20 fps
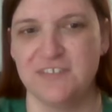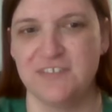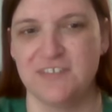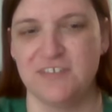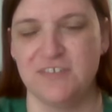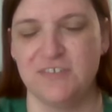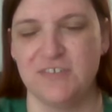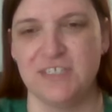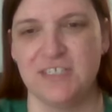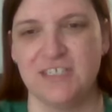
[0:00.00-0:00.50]

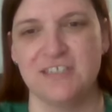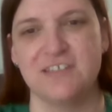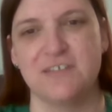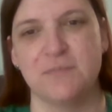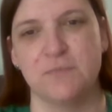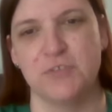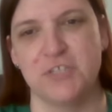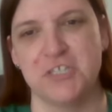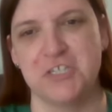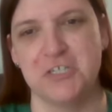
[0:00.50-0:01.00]
so you can get
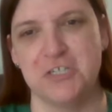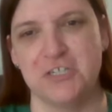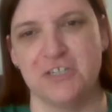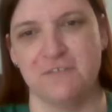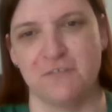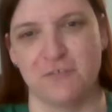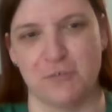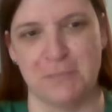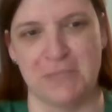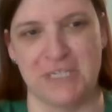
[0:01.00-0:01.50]
some really good
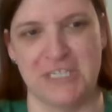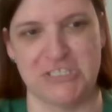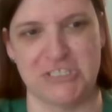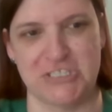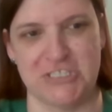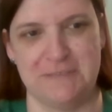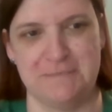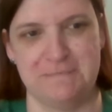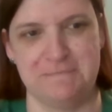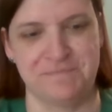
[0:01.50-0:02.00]

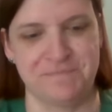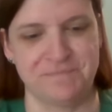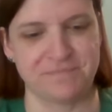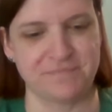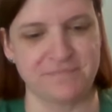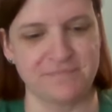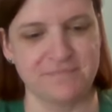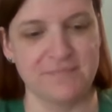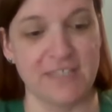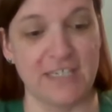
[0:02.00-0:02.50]
information.
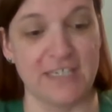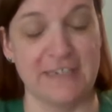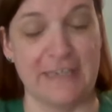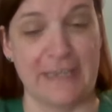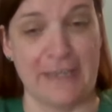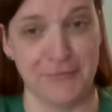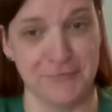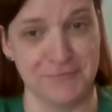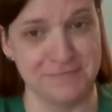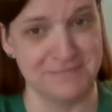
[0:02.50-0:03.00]

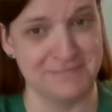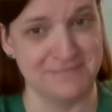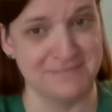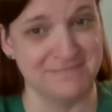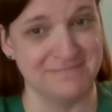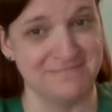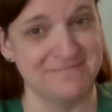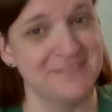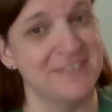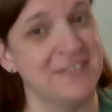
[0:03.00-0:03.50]
Now,
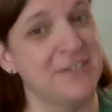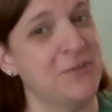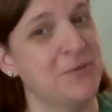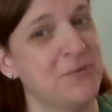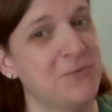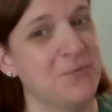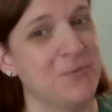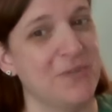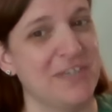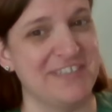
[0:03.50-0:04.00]

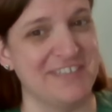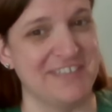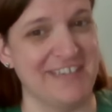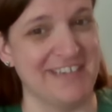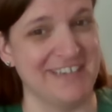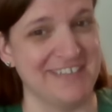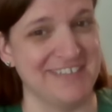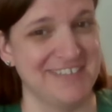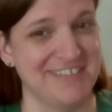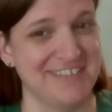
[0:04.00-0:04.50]
what's
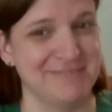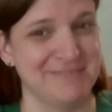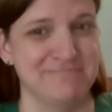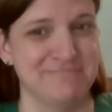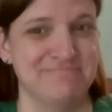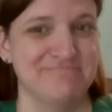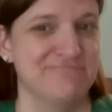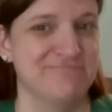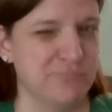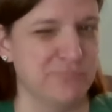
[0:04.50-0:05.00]
next?
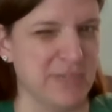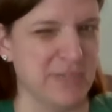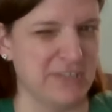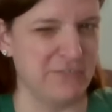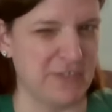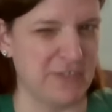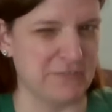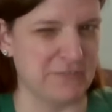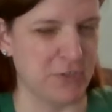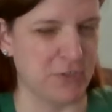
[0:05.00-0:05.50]
My
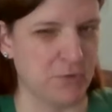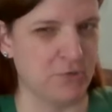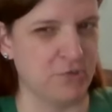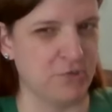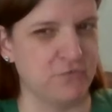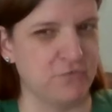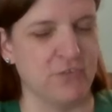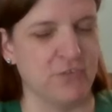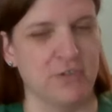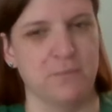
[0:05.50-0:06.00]
favorite
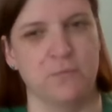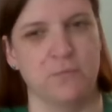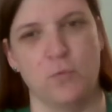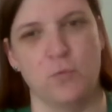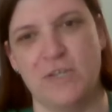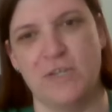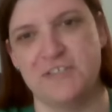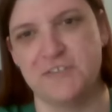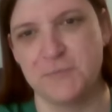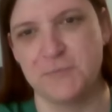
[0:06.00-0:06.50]
quote from
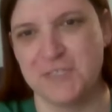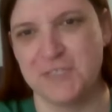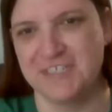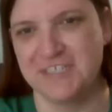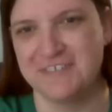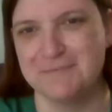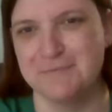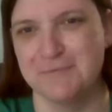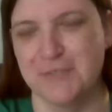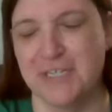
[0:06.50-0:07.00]
West
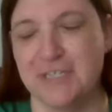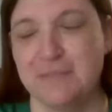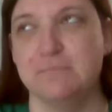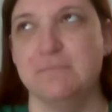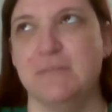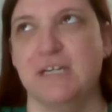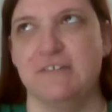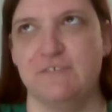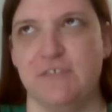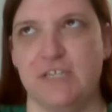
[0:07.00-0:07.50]
Wing,
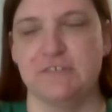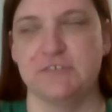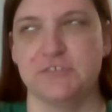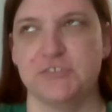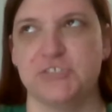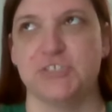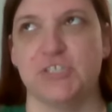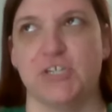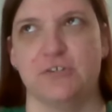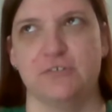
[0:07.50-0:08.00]
my
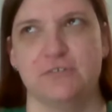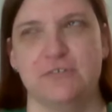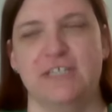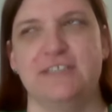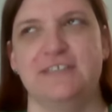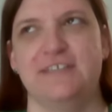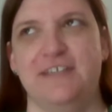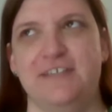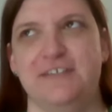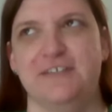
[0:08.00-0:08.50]
favorite show, I
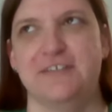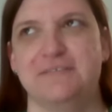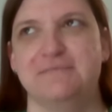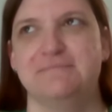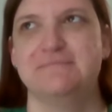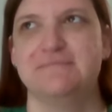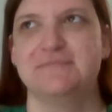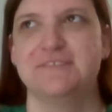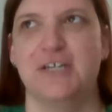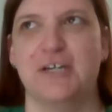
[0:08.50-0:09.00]
tend to
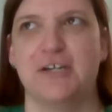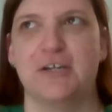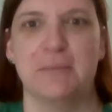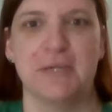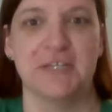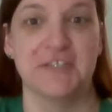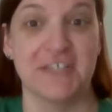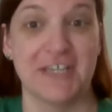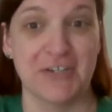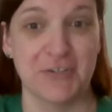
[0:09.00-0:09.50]
talk
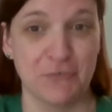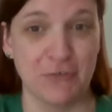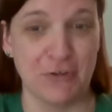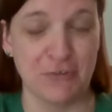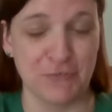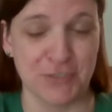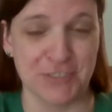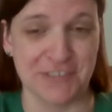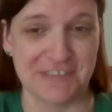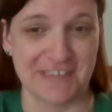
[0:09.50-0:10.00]
about that or
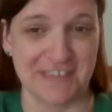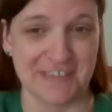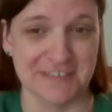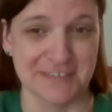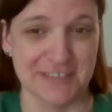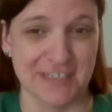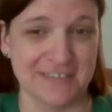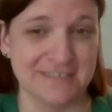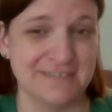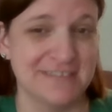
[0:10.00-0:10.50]
reference that a
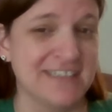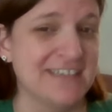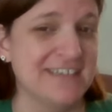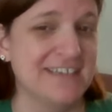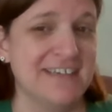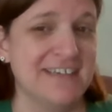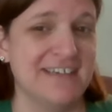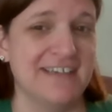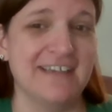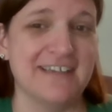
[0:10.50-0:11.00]
lot.
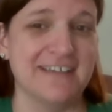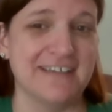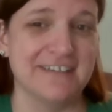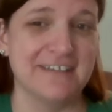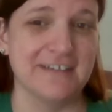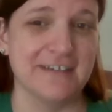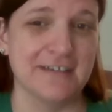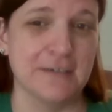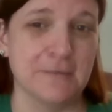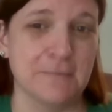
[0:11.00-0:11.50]

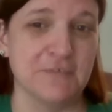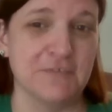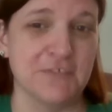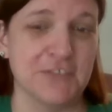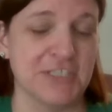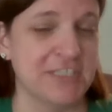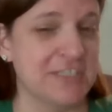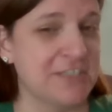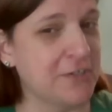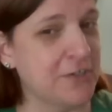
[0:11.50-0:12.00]
And if you
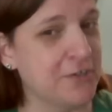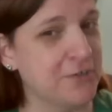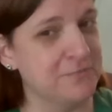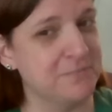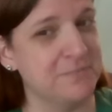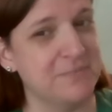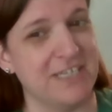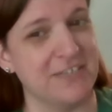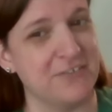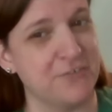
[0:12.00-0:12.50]
didn't
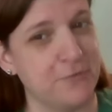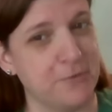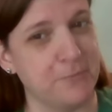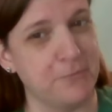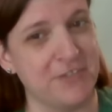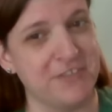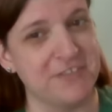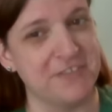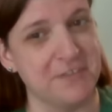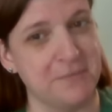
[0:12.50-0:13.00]
know, that's what
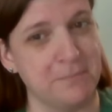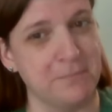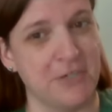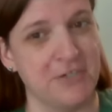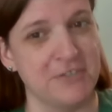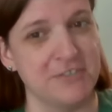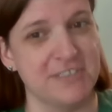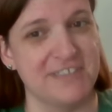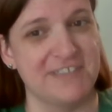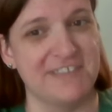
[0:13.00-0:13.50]
President
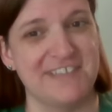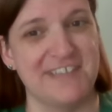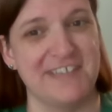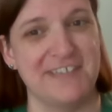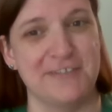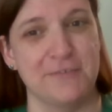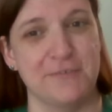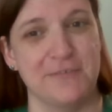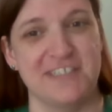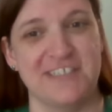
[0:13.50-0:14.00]
Bartlett
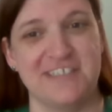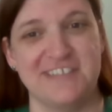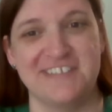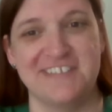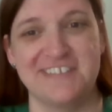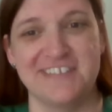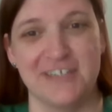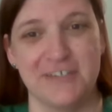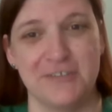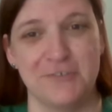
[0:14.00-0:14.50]
says when he's
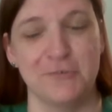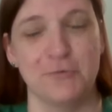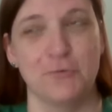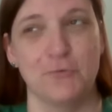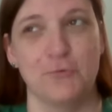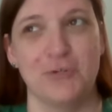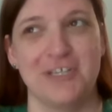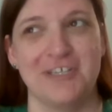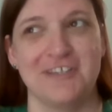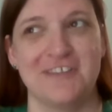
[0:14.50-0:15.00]
done
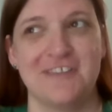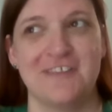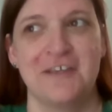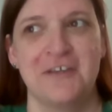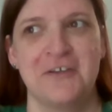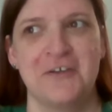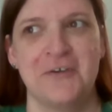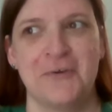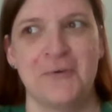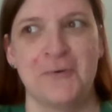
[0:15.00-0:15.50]
with
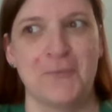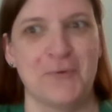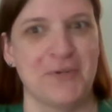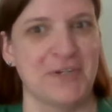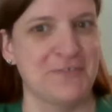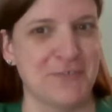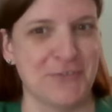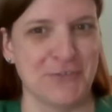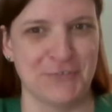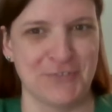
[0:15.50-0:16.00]

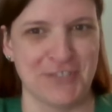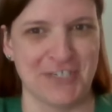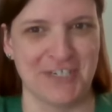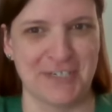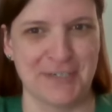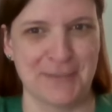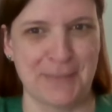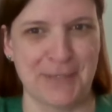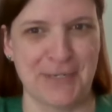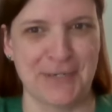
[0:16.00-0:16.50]
whatever they're
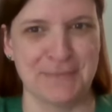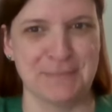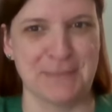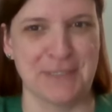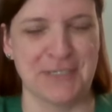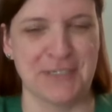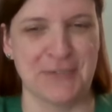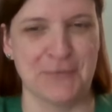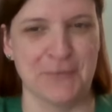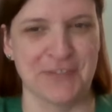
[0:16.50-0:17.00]
talking about
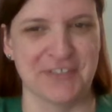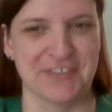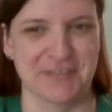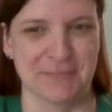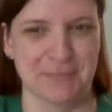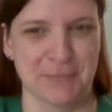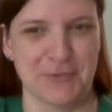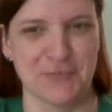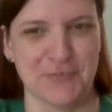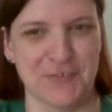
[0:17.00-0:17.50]
and he wants
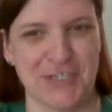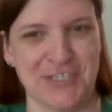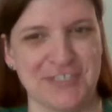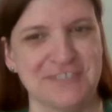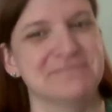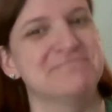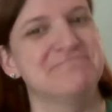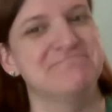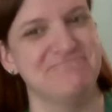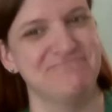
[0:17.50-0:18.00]
to move
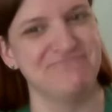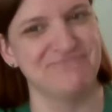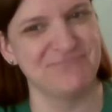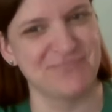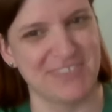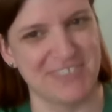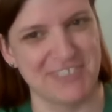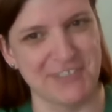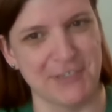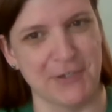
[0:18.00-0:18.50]
on.
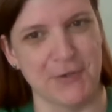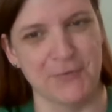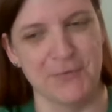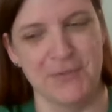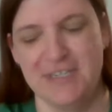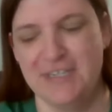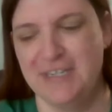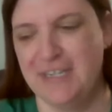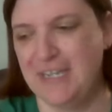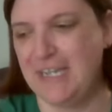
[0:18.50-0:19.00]
So
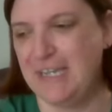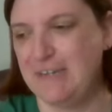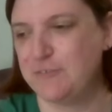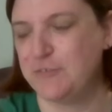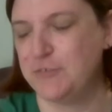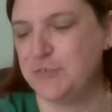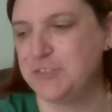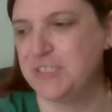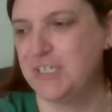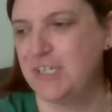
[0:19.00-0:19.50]

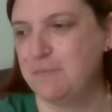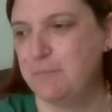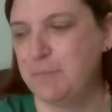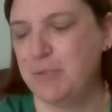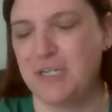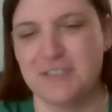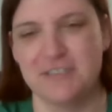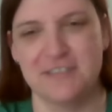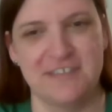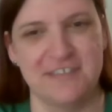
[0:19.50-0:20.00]
after a lot of
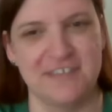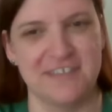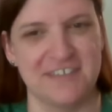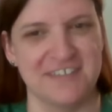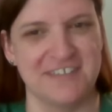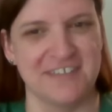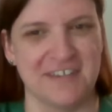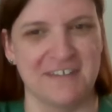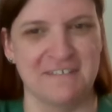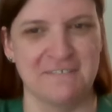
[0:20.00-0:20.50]

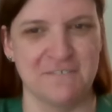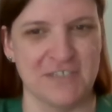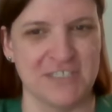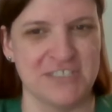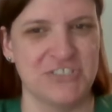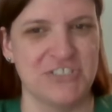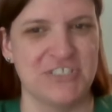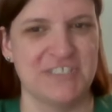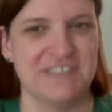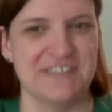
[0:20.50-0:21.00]
politics and
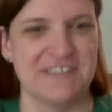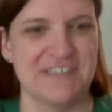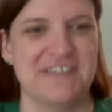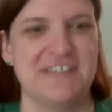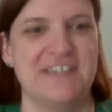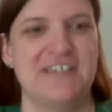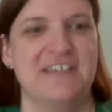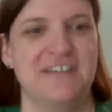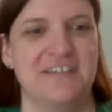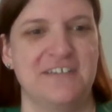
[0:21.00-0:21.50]
conventions and
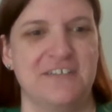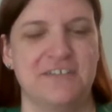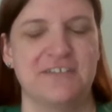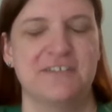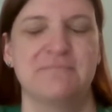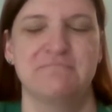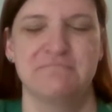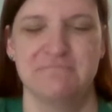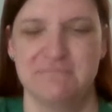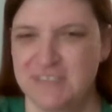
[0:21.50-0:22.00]

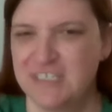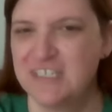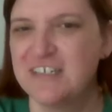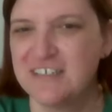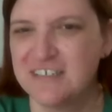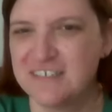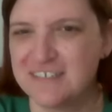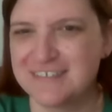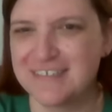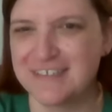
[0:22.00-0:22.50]
things,
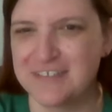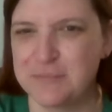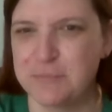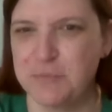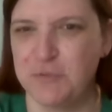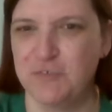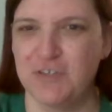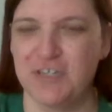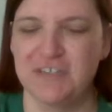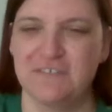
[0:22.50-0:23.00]
let's
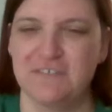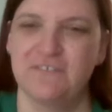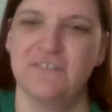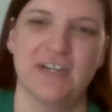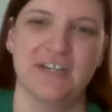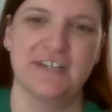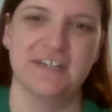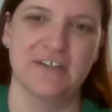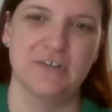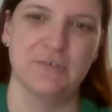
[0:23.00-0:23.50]
move on and
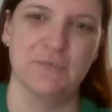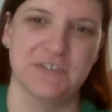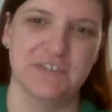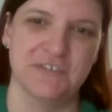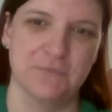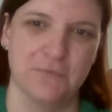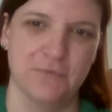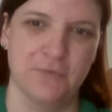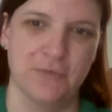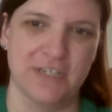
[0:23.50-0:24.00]
find out
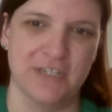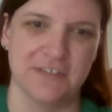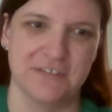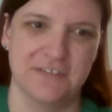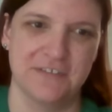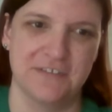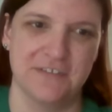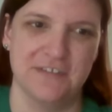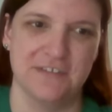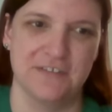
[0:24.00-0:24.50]
what
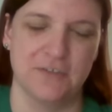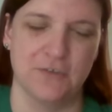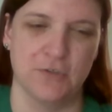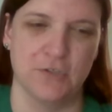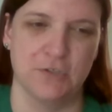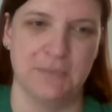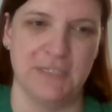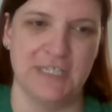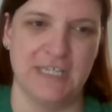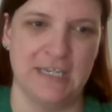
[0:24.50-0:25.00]
else is going
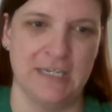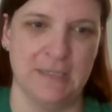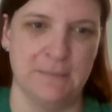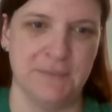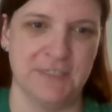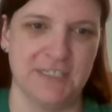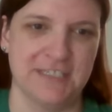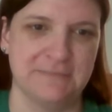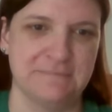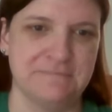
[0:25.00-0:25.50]
to be
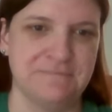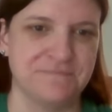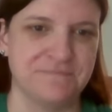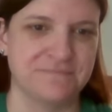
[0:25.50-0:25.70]
happening.